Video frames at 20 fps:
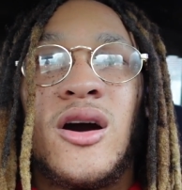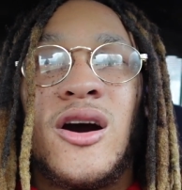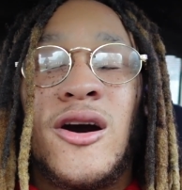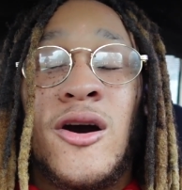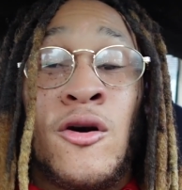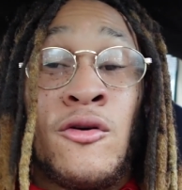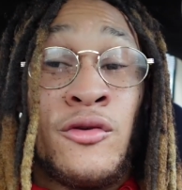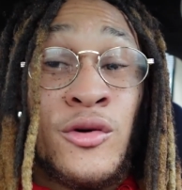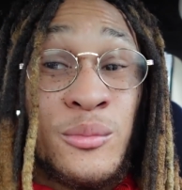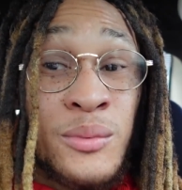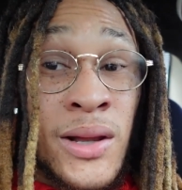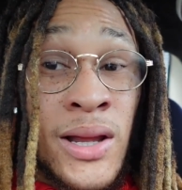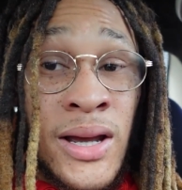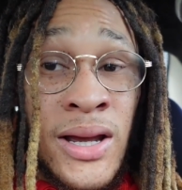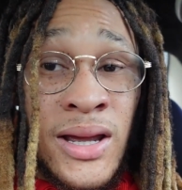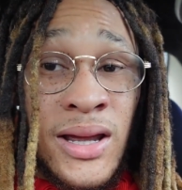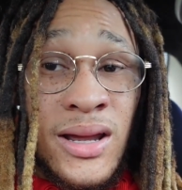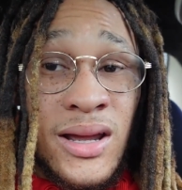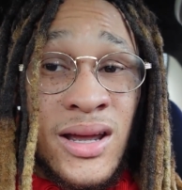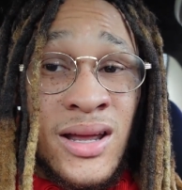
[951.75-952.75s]

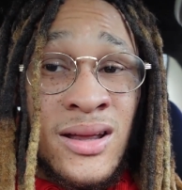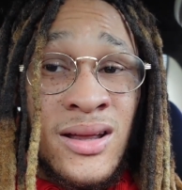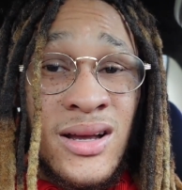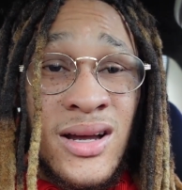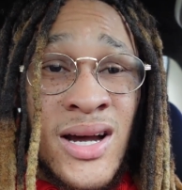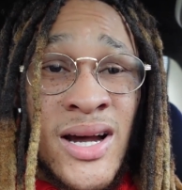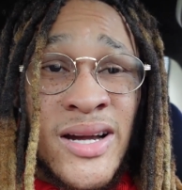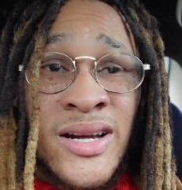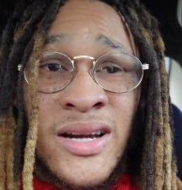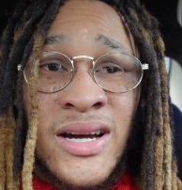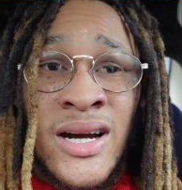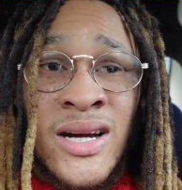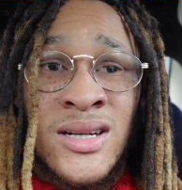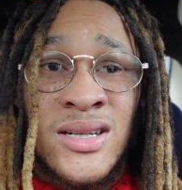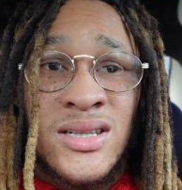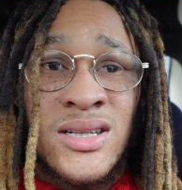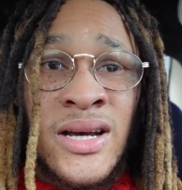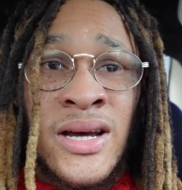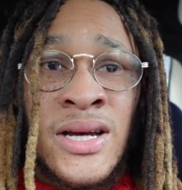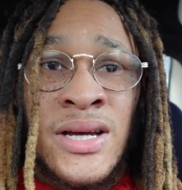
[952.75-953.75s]
overplayed, I can kind of
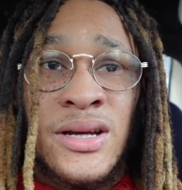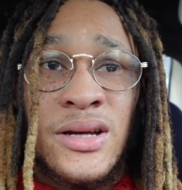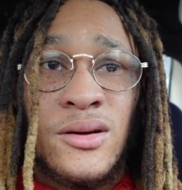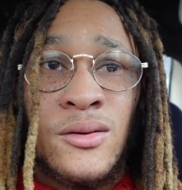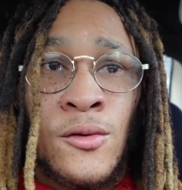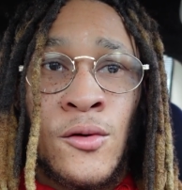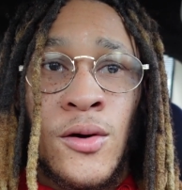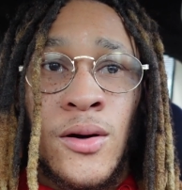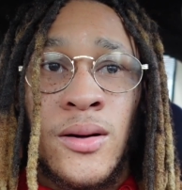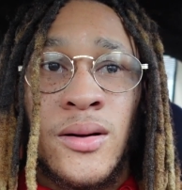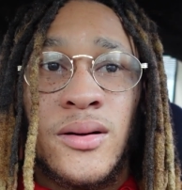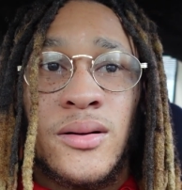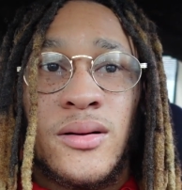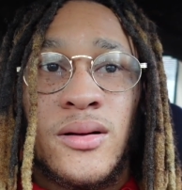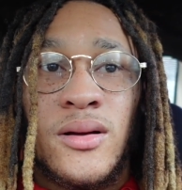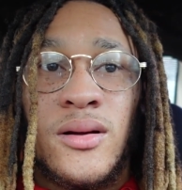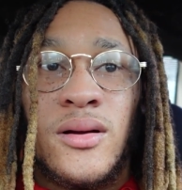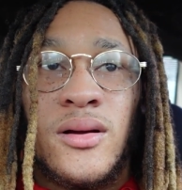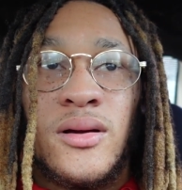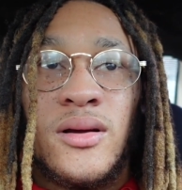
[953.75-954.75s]
say, or
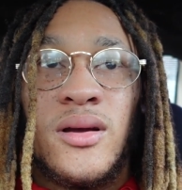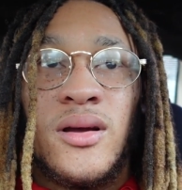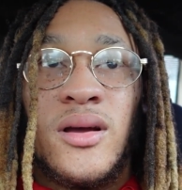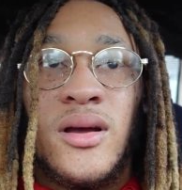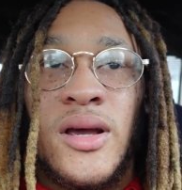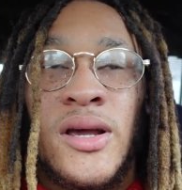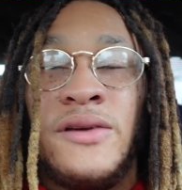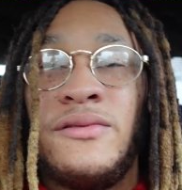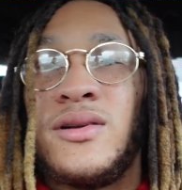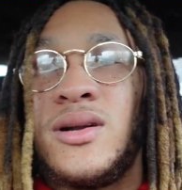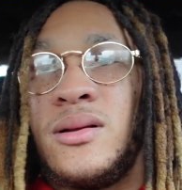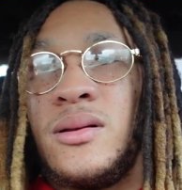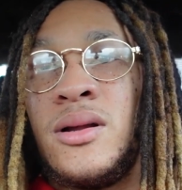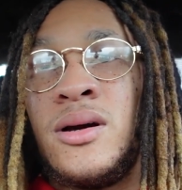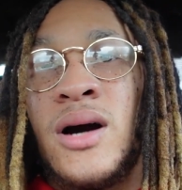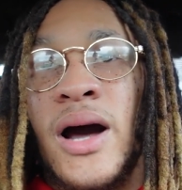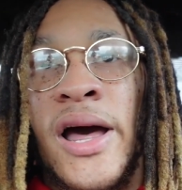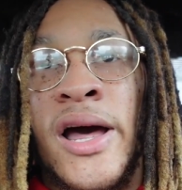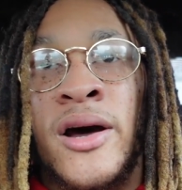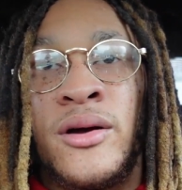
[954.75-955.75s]
even a
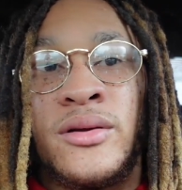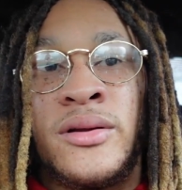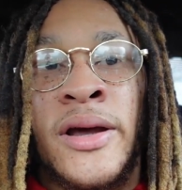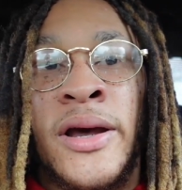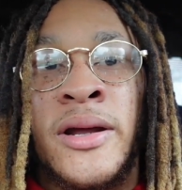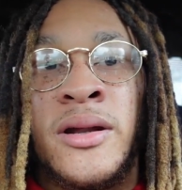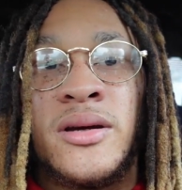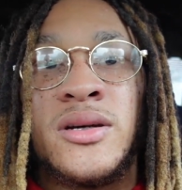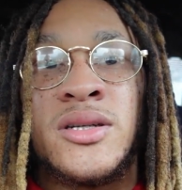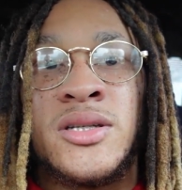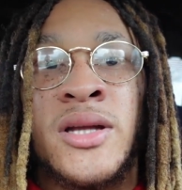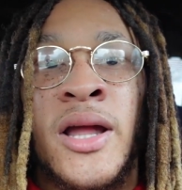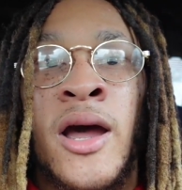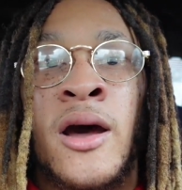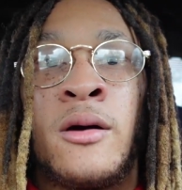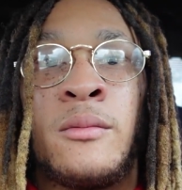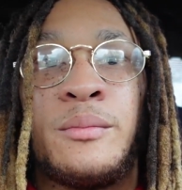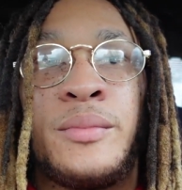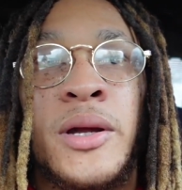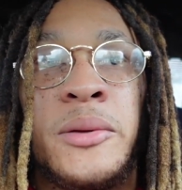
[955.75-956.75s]
little outdated, because
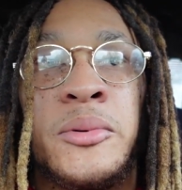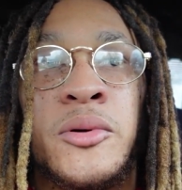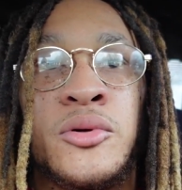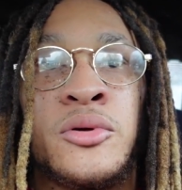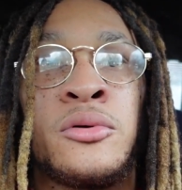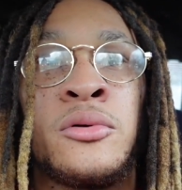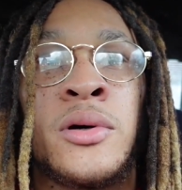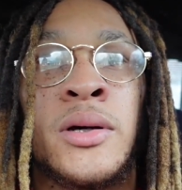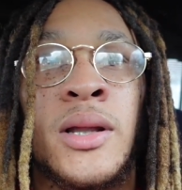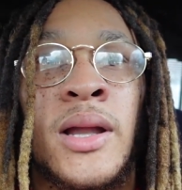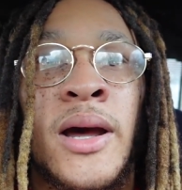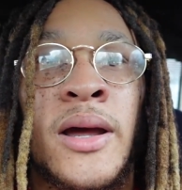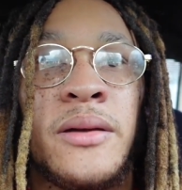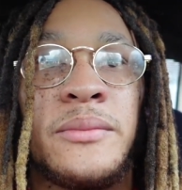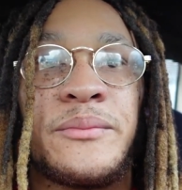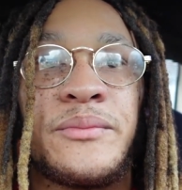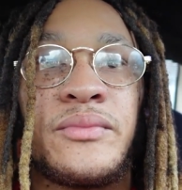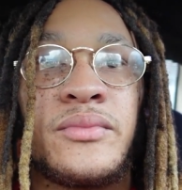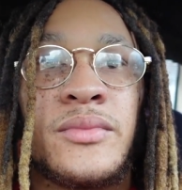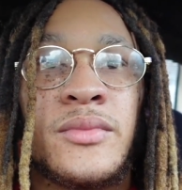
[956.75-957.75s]
now people doing like
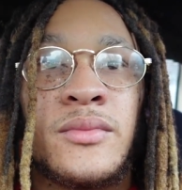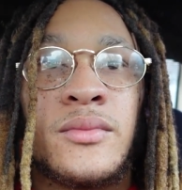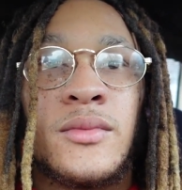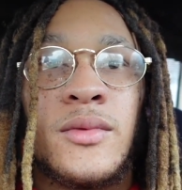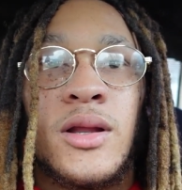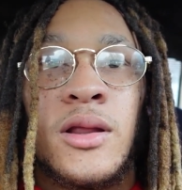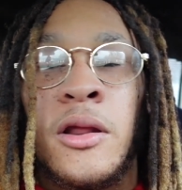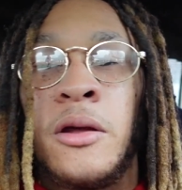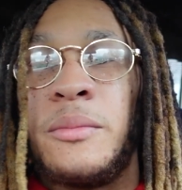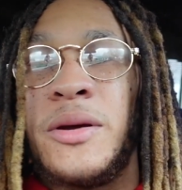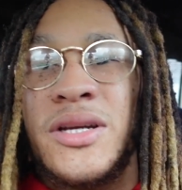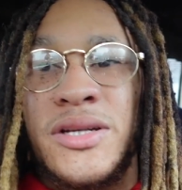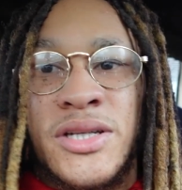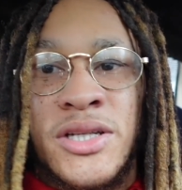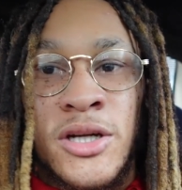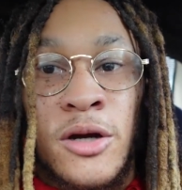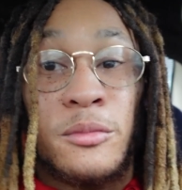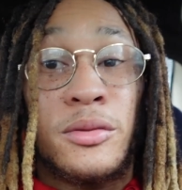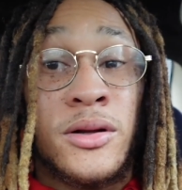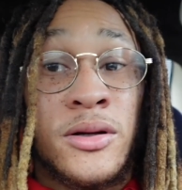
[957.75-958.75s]
a little bit
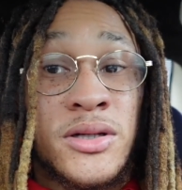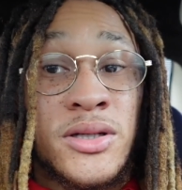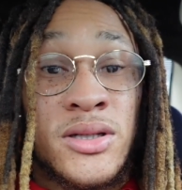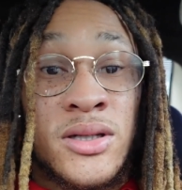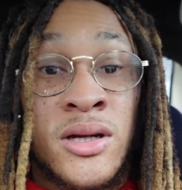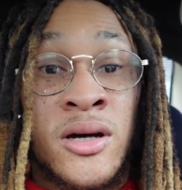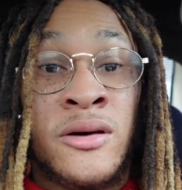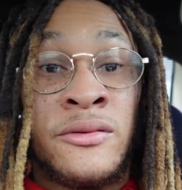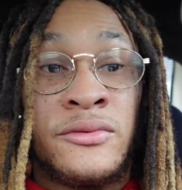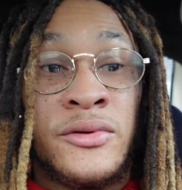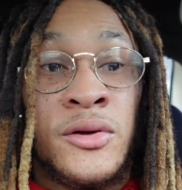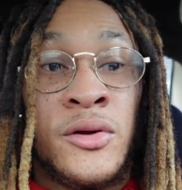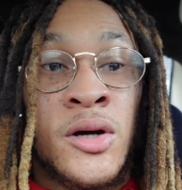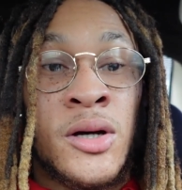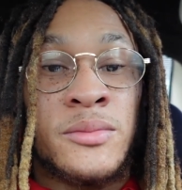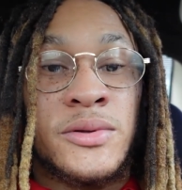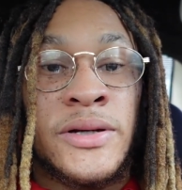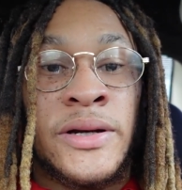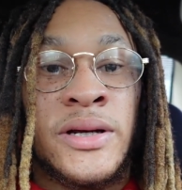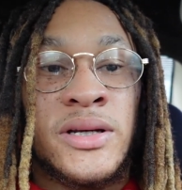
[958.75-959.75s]
simpler stuff, you know what
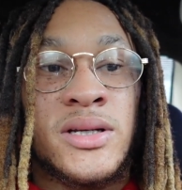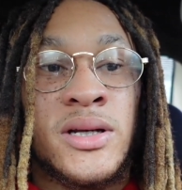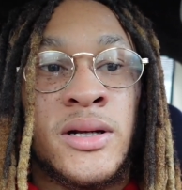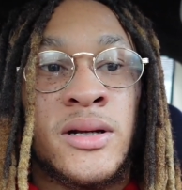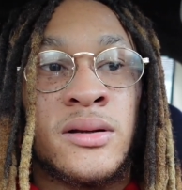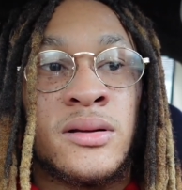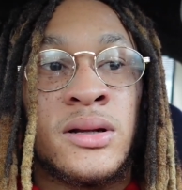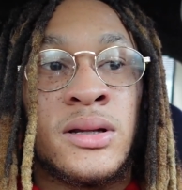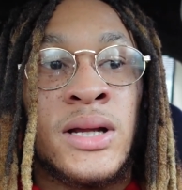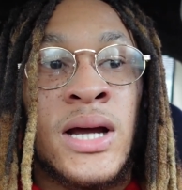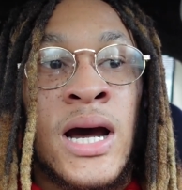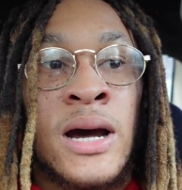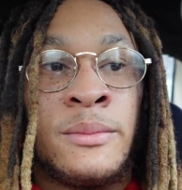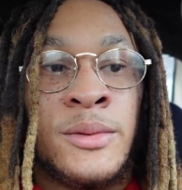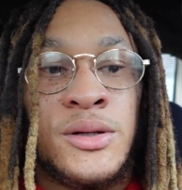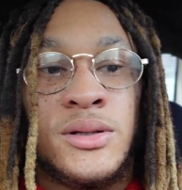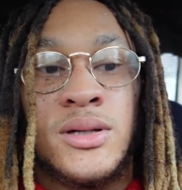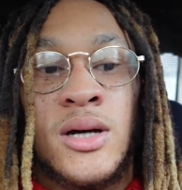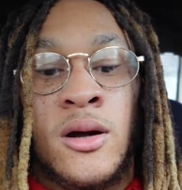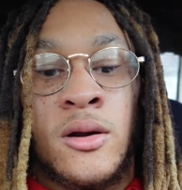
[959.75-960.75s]
I'm saying, instead of the
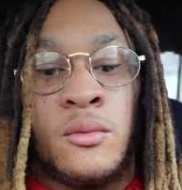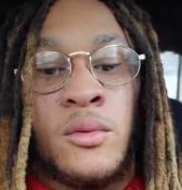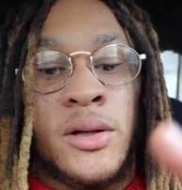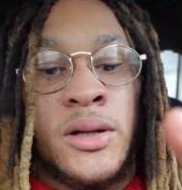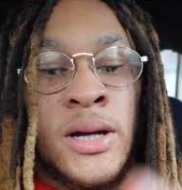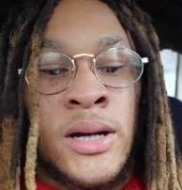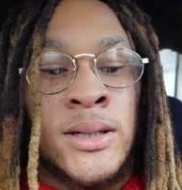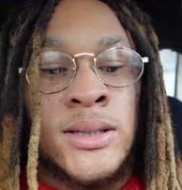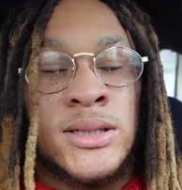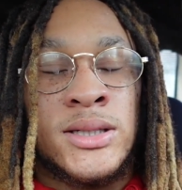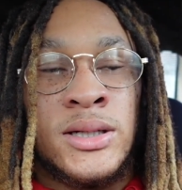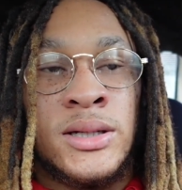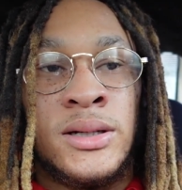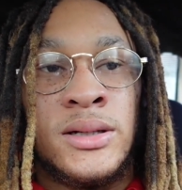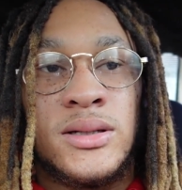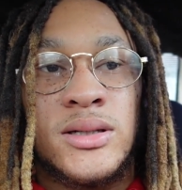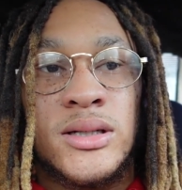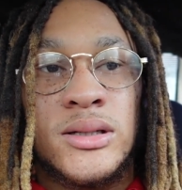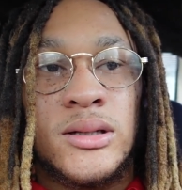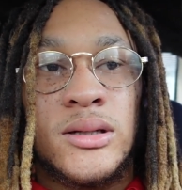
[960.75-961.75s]
diamonds all the way down the
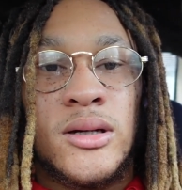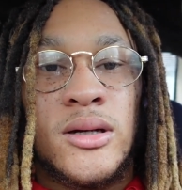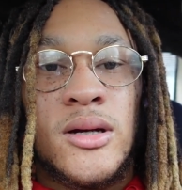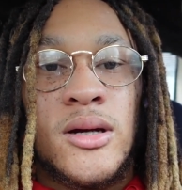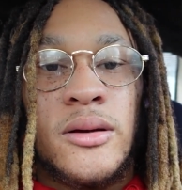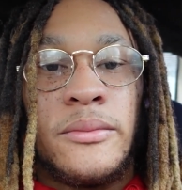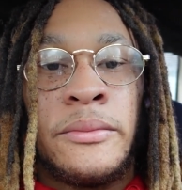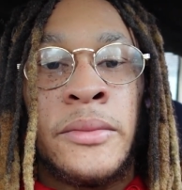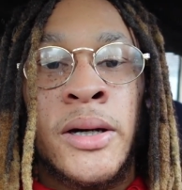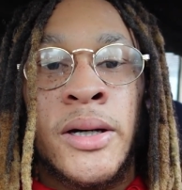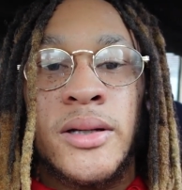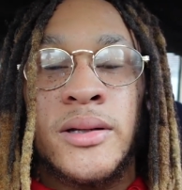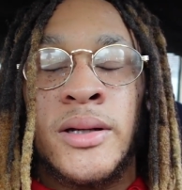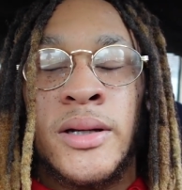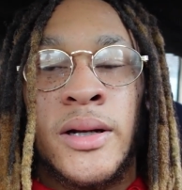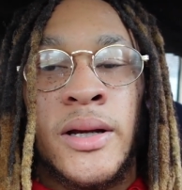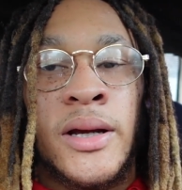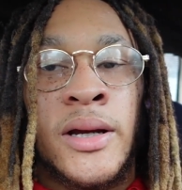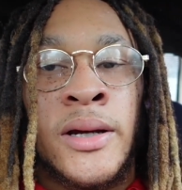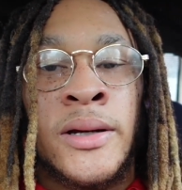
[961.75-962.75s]
seats. But
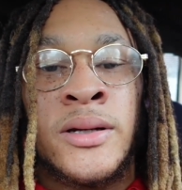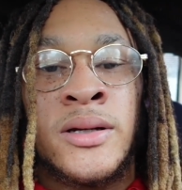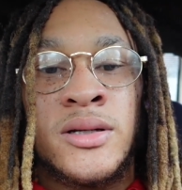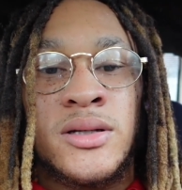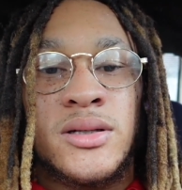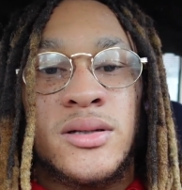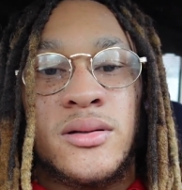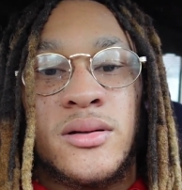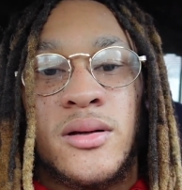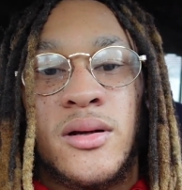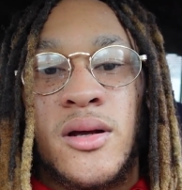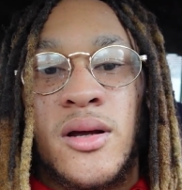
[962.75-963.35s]
then again, it's